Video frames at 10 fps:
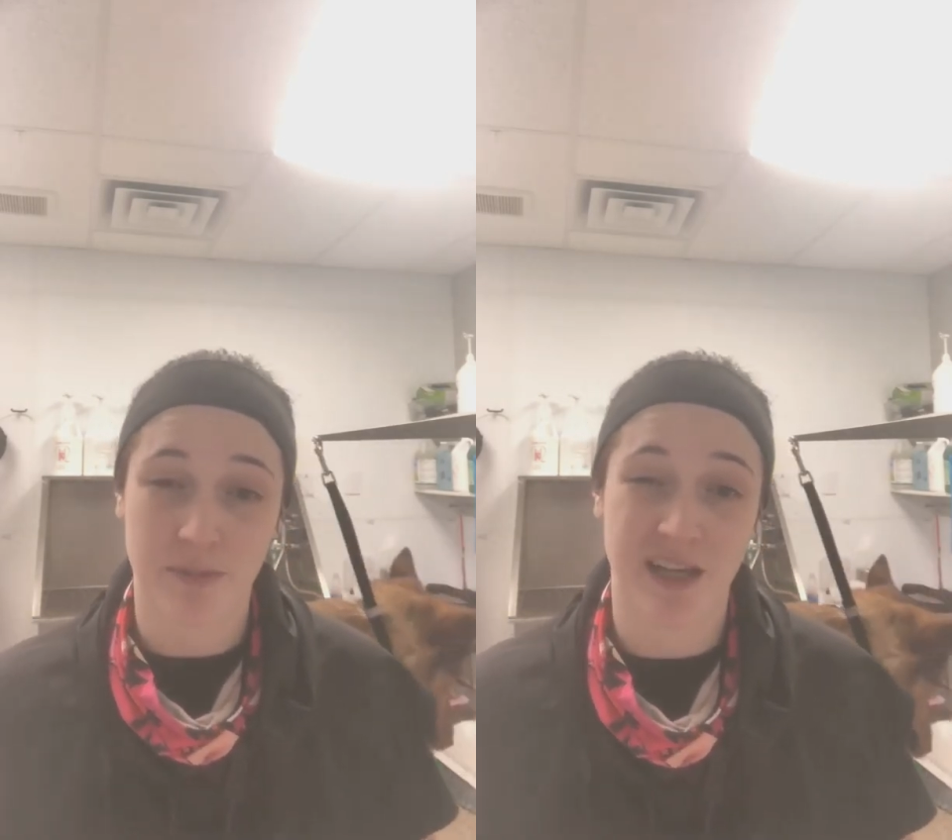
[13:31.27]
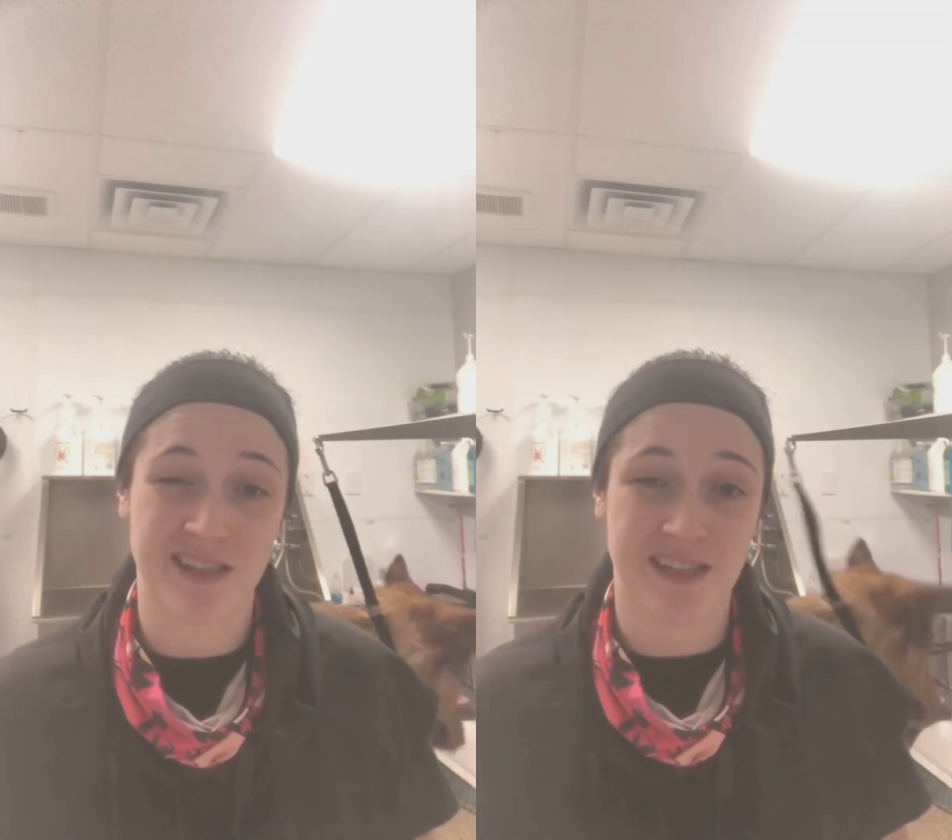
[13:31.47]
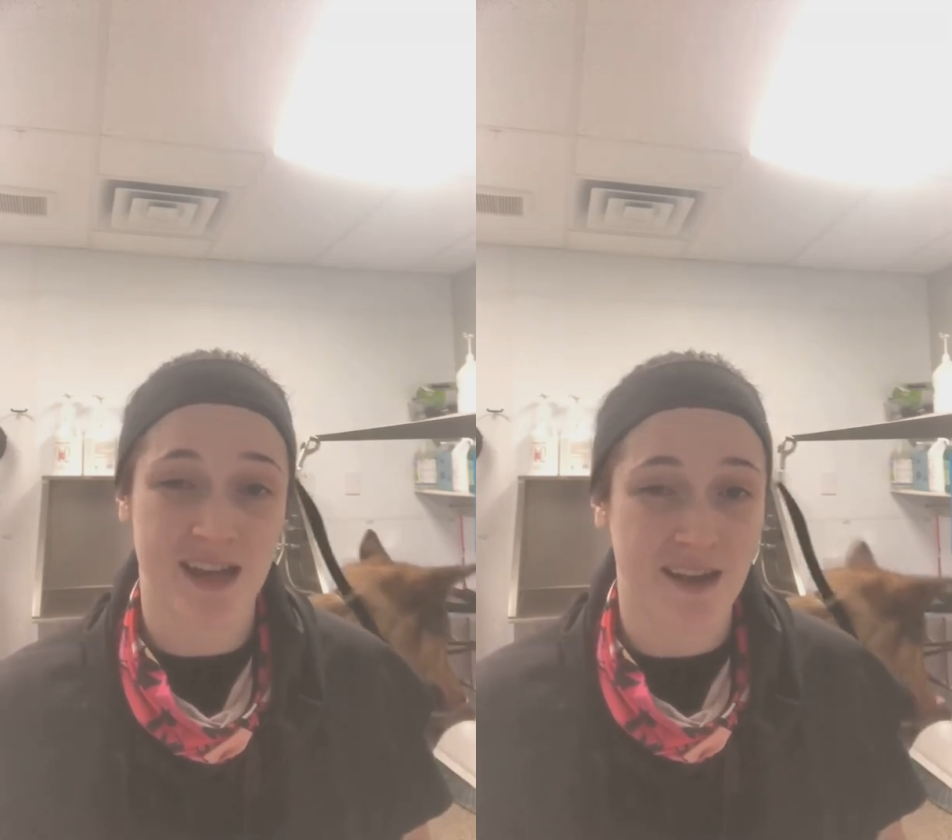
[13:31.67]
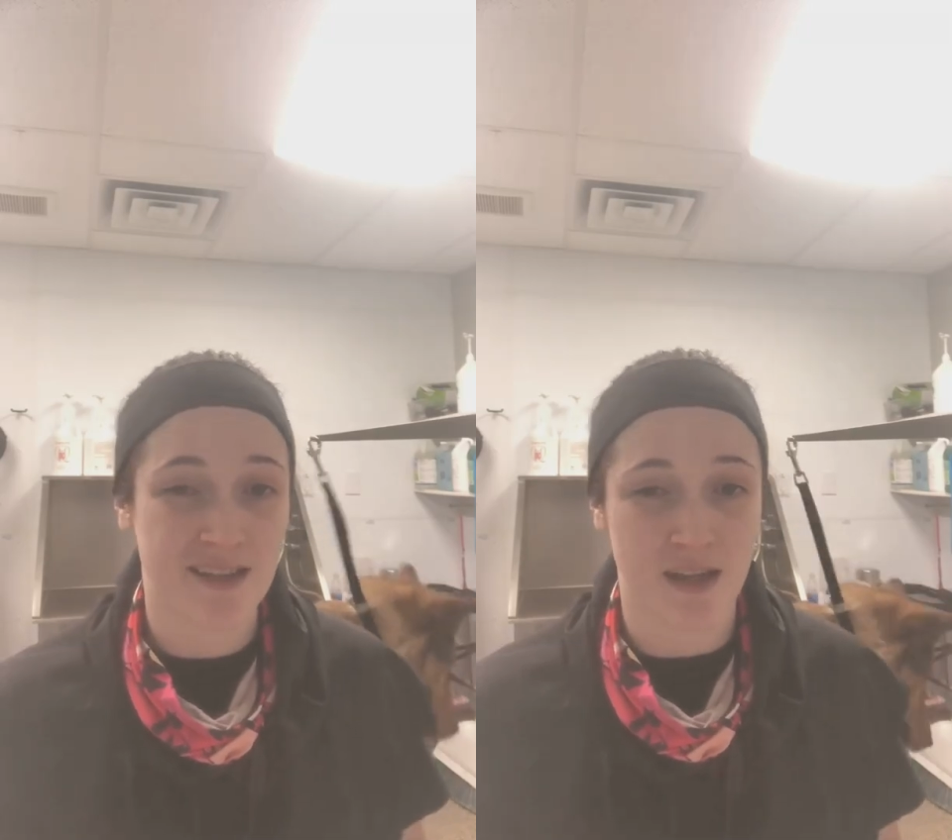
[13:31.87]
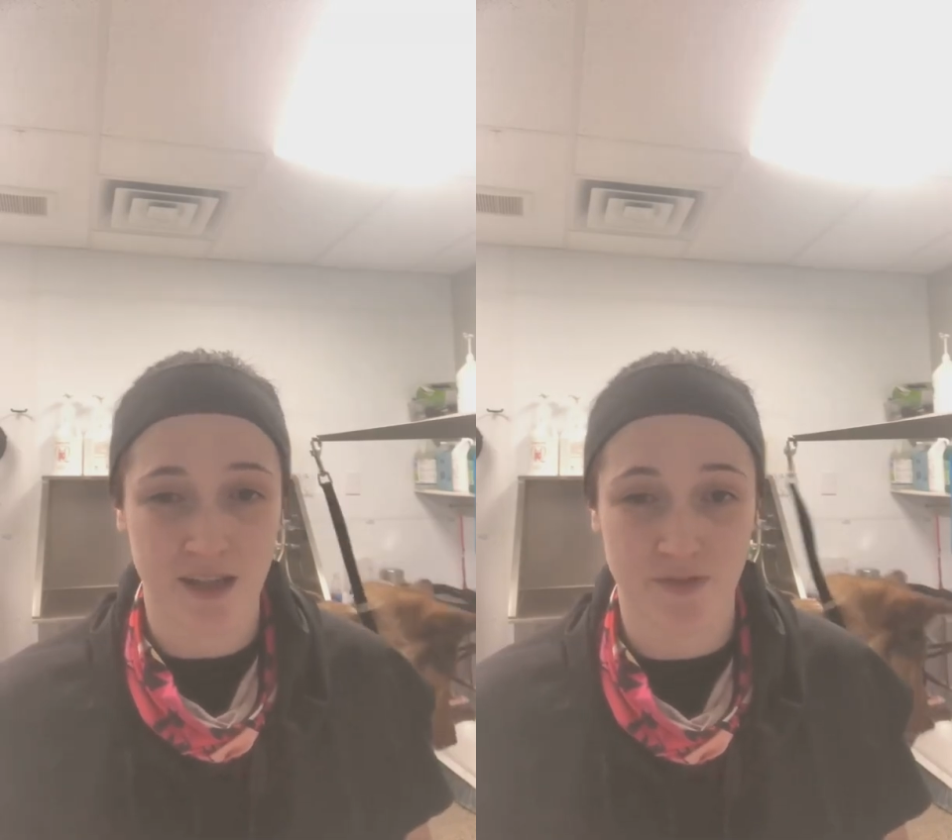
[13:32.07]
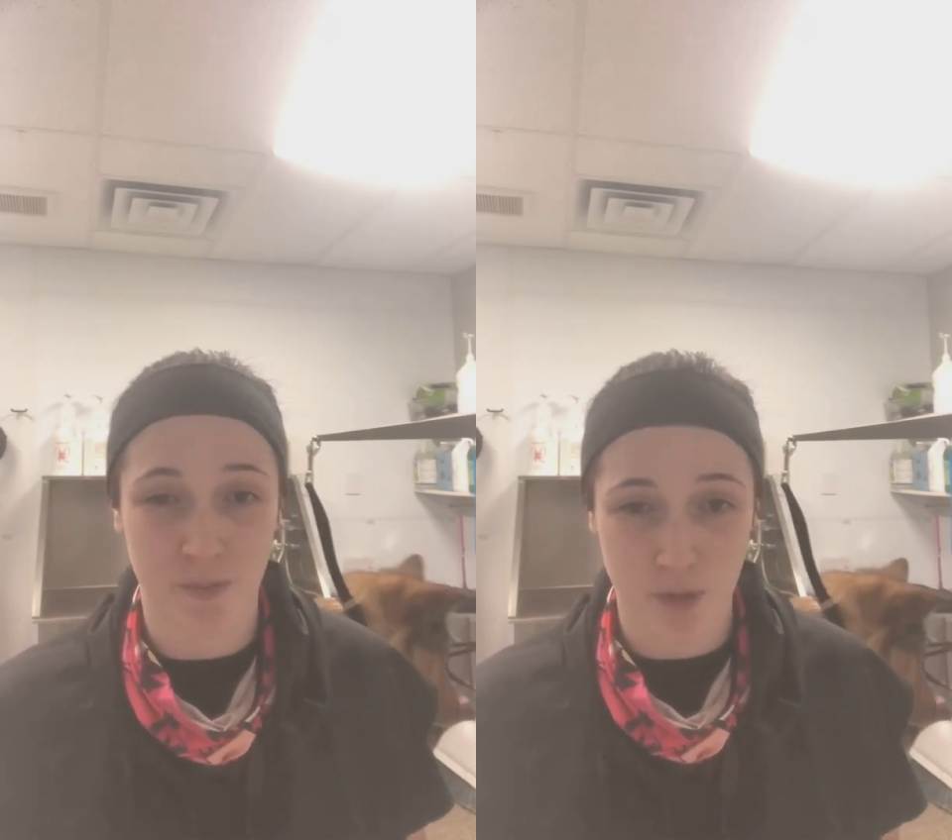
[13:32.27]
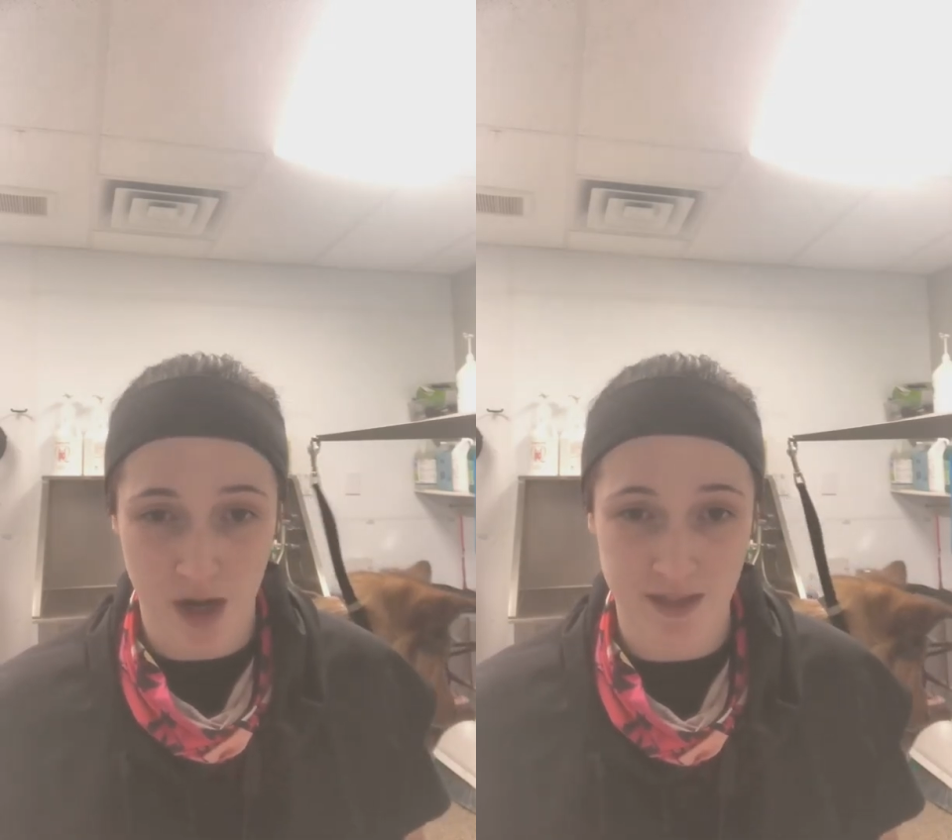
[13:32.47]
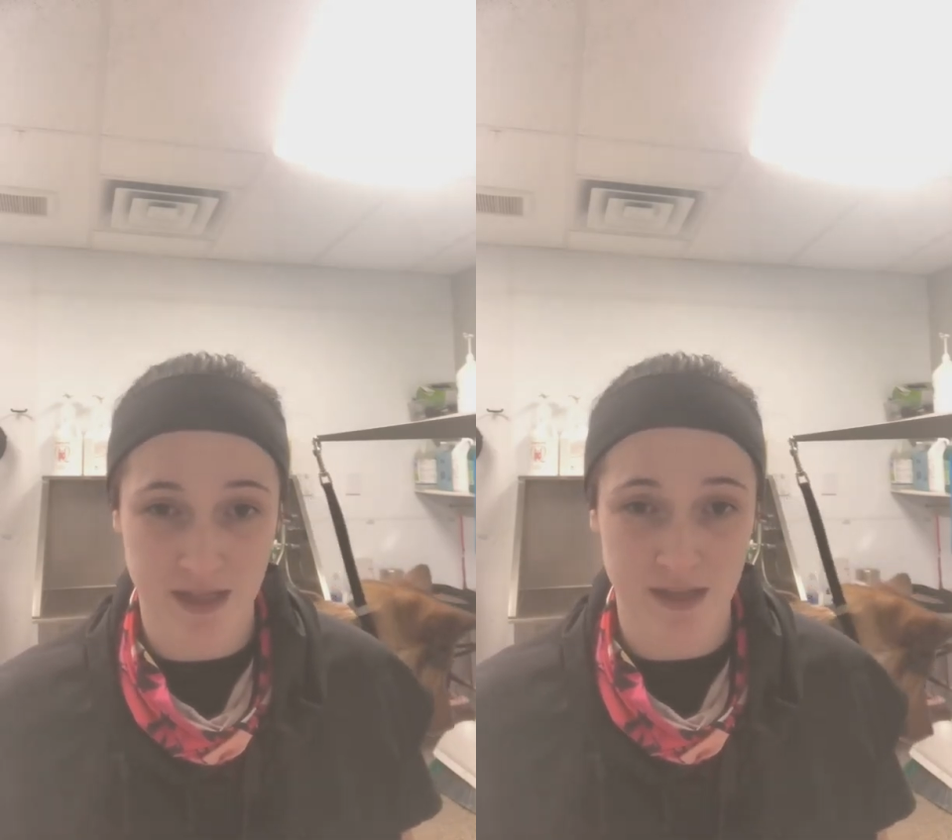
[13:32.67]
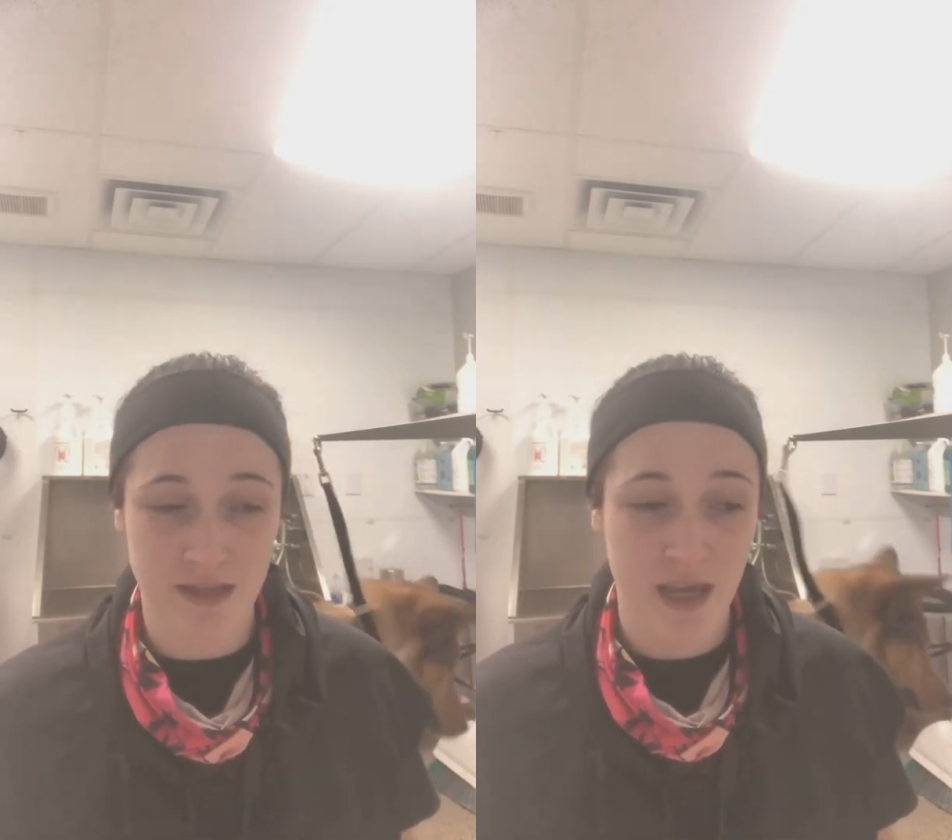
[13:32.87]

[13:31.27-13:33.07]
because it's not as long of a process.